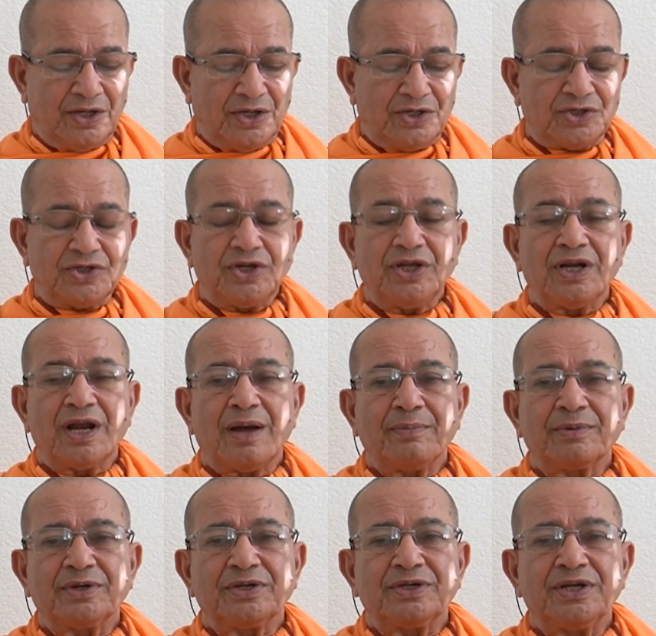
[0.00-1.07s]
Sri
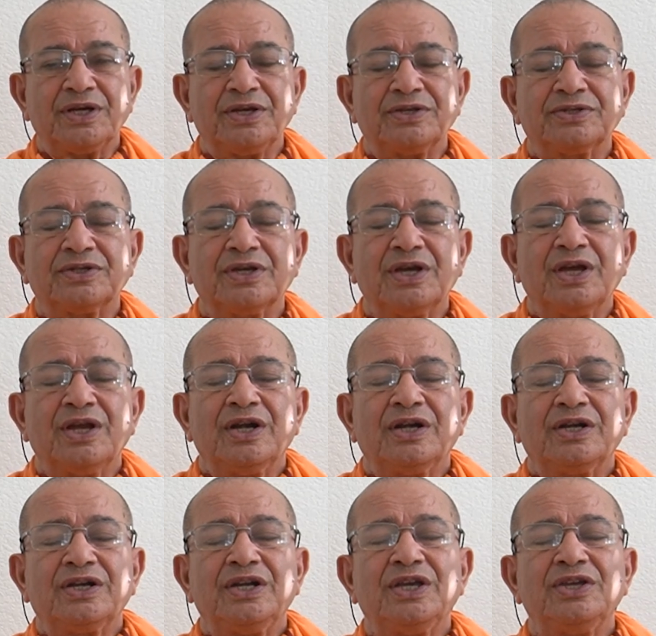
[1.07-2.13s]
Ramakrishna is
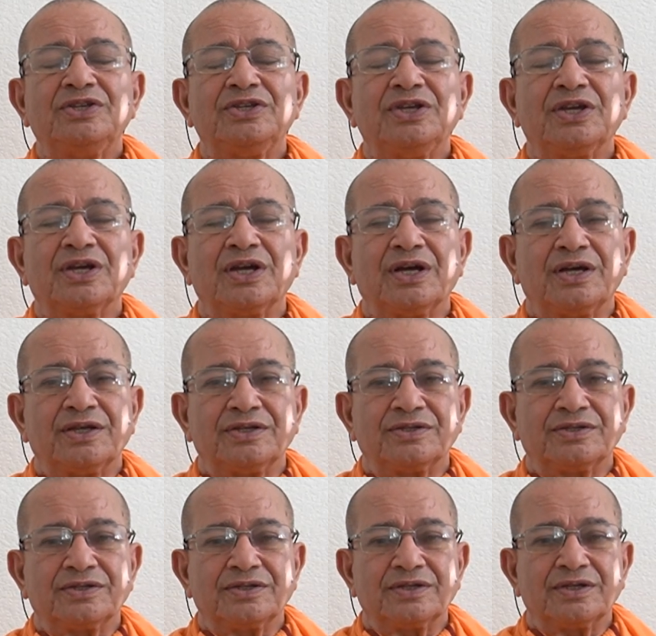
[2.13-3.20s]
teaching
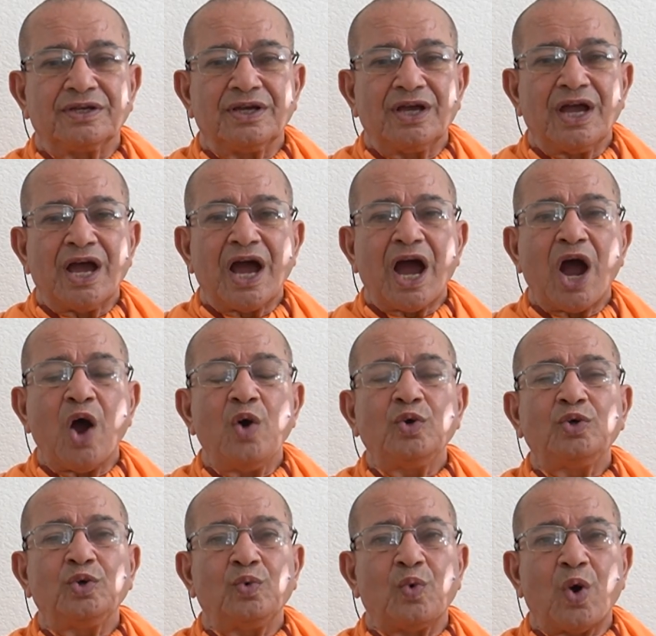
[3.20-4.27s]
us how
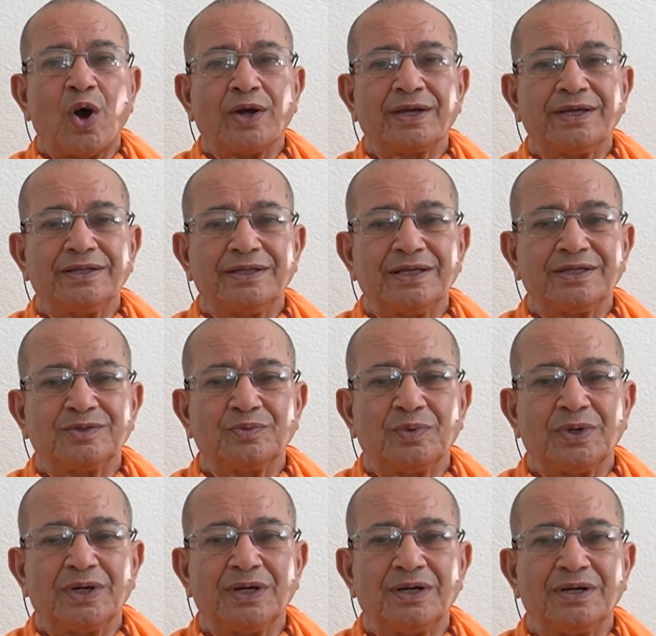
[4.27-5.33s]
to walk in this world,